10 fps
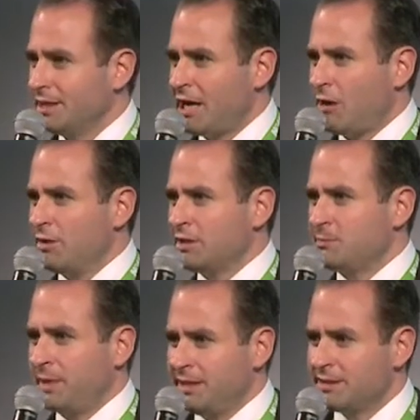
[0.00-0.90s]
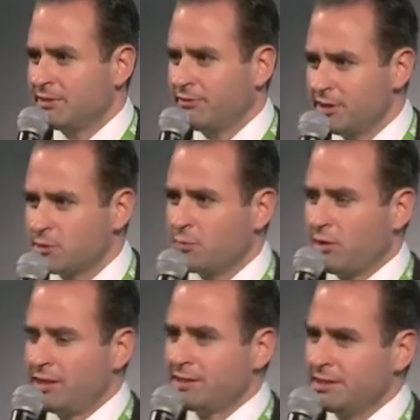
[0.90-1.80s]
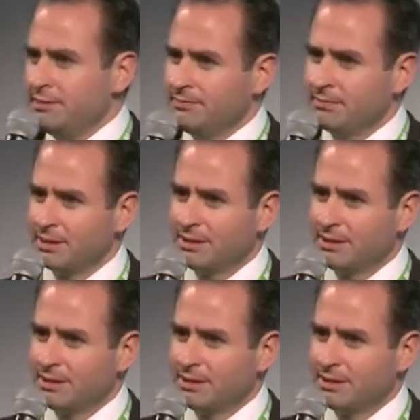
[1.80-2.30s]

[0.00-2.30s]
How expensive is pricing,